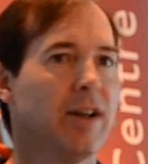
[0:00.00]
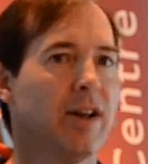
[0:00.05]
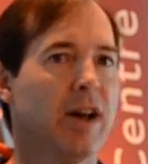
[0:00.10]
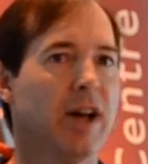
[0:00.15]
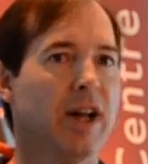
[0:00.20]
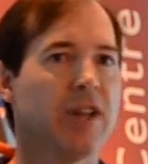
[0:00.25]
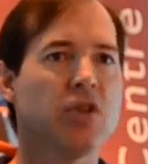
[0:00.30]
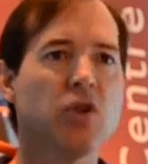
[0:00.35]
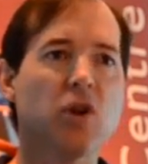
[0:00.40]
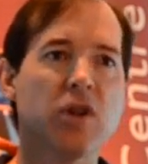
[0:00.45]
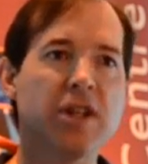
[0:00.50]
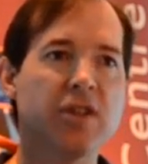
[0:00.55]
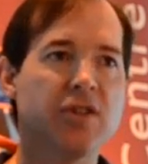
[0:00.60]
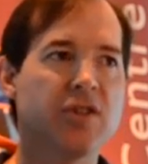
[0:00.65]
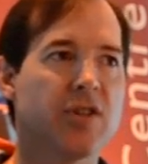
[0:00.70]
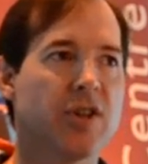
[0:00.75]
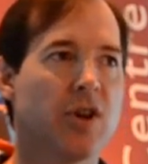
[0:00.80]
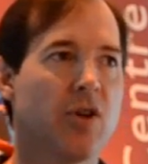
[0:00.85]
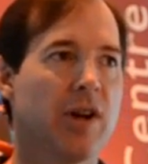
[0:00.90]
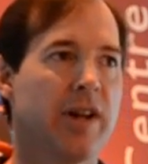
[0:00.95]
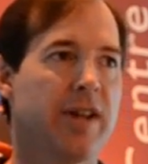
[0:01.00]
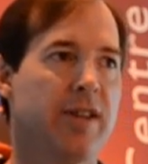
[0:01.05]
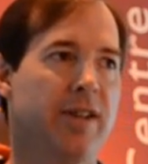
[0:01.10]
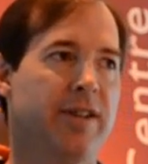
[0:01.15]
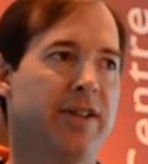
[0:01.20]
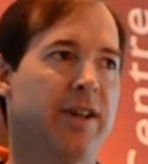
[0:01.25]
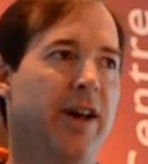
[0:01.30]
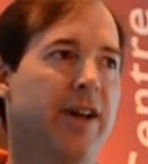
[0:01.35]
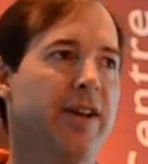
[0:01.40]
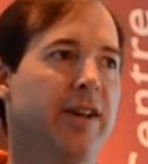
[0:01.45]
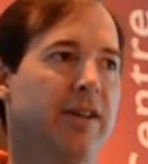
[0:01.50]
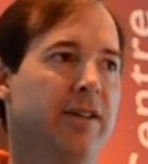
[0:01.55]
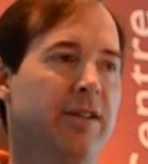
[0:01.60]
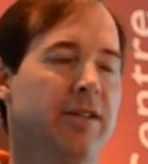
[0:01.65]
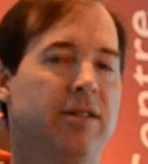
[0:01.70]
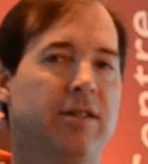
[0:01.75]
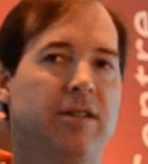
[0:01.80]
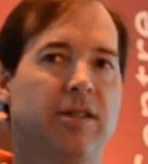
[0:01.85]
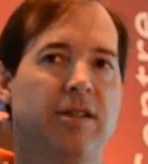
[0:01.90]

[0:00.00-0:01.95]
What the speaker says: It's not necessarily the data.